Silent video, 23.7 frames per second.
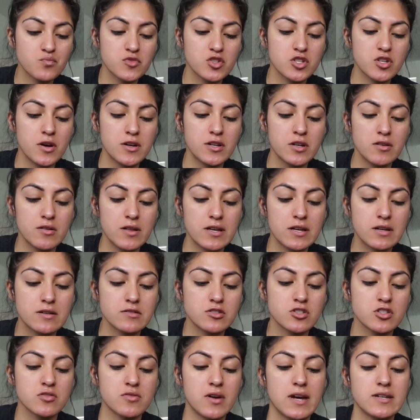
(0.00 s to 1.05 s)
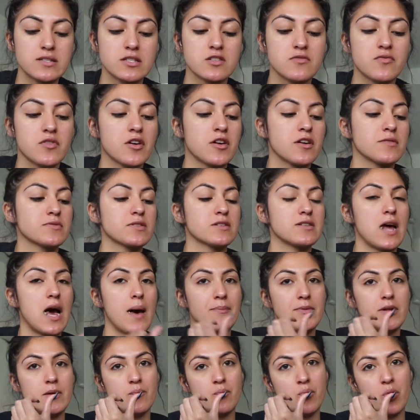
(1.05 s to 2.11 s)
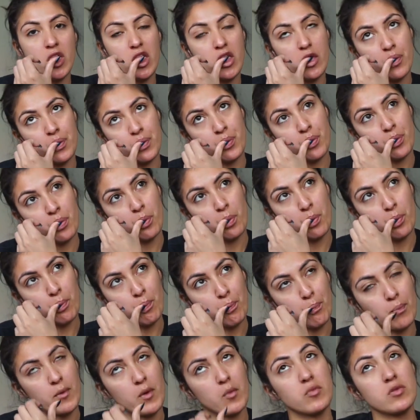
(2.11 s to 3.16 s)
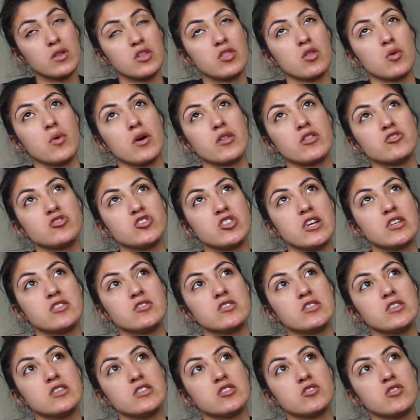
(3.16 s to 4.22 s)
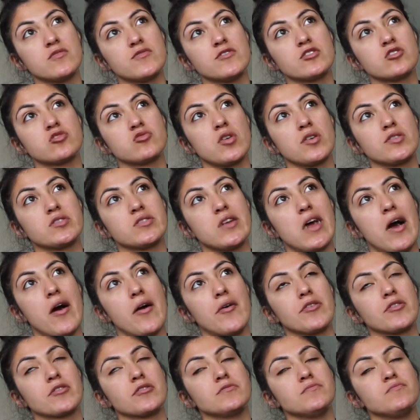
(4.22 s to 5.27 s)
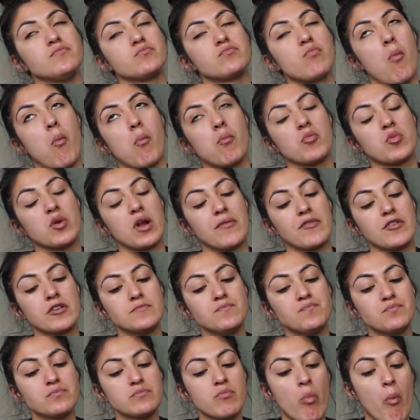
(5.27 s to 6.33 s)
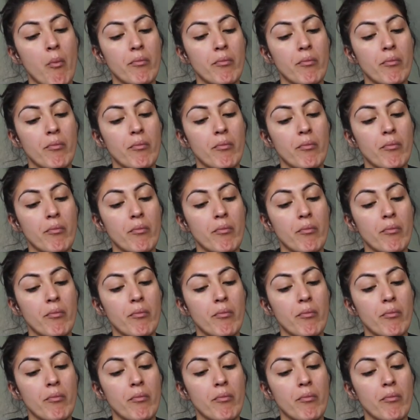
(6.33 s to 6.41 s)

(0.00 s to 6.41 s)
So I know like psoriasis flare-ups can happen when like the weather changes or if you're stressed out or whatever.